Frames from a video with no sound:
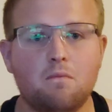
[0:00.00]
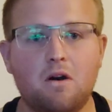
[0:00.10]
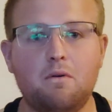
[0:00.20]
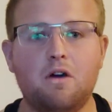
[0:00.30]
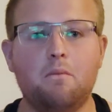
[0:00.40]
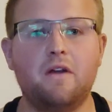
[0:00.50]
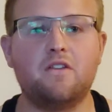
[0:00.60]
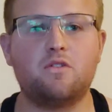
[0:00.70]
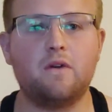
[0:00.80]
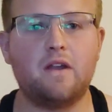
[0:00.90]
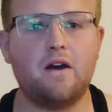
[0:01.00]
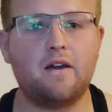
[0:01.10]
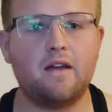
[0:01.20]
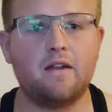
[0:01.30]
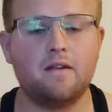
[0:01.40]
but I'm a little bit into it now
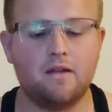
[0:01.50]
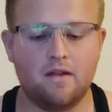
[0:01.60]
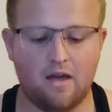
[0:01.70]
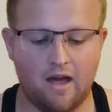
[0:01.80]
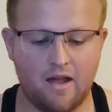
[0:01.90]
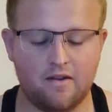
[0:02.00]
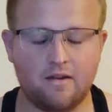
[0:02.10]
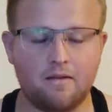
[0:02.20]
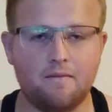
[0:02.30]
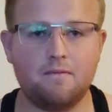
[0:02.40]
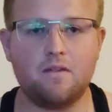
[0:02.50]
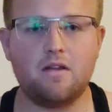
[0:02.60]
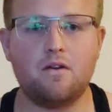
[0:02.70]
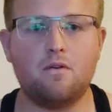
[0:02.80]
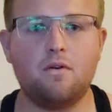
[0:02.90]
again. And
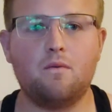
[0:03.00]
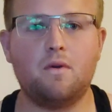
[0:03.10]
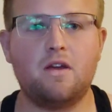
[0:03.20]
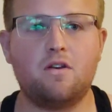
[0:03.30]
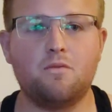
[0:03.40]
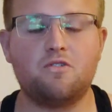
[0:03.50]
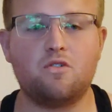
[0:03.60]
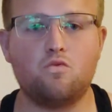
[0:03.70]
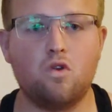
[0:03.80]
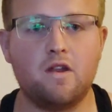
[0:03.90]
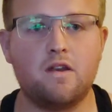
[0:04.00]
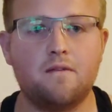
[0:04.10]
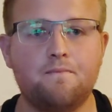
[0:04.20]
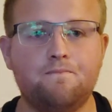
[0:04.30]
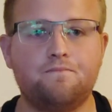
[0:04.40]
when it comes to running,
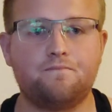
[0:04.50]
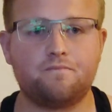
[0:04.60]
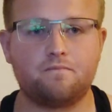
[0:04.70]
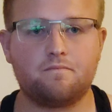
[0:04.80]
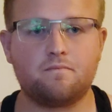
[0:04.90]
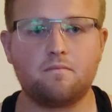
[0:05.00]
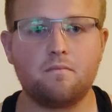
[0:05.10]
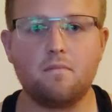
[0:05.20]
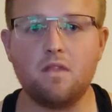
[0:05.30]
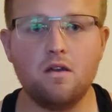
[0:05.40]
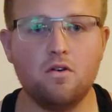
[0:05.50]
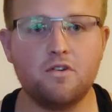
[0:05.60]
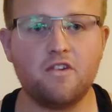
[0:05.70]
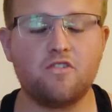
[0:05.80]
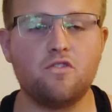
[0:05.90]
or
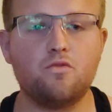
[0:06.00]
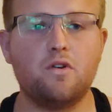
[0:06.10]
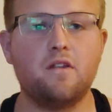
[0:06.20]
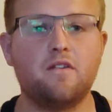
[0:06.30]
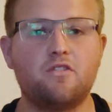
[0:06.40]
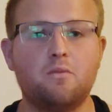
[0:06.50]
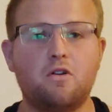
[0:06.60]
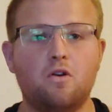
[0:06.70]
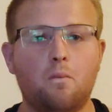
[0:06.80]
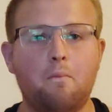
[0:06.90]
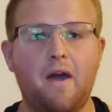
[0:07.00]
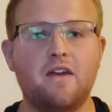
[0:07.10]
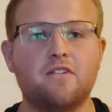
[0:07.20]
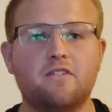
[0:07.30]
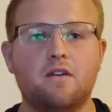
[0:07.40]
distance running, there's something called
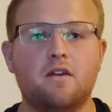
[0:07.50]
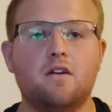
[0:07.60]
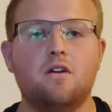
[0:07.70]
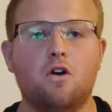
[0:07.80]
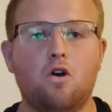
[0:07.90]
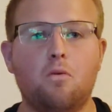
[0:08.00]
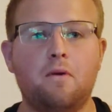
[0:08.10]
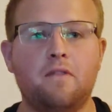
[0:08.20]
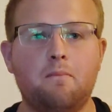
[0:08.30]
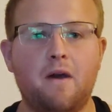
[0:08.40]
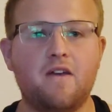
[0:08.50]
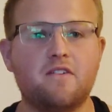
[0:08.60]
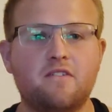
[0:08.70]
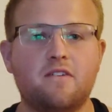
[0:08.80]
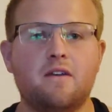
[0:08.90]
pace, upping the
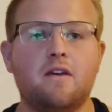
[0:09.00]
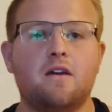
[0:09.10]
pace,